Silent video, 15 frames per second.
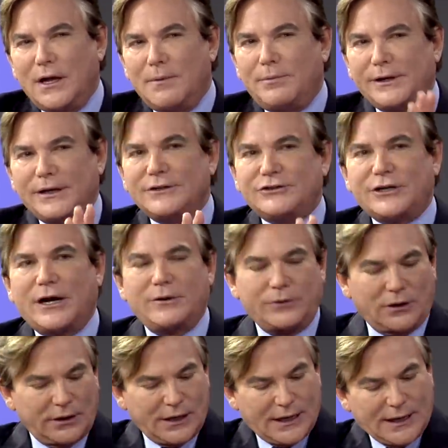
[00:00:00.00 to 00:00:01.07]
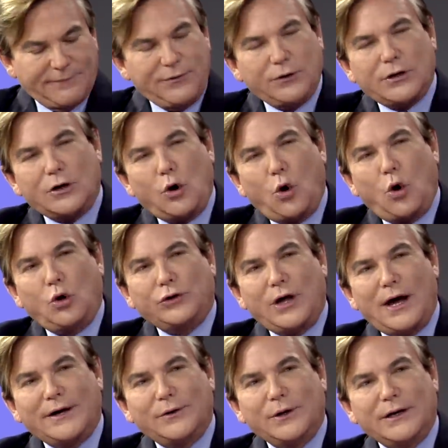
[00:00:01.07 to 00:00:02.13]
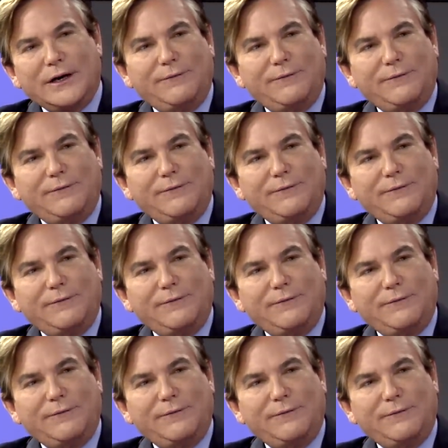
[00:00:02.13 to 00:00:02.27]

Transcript: But in general, if you can hold on to it,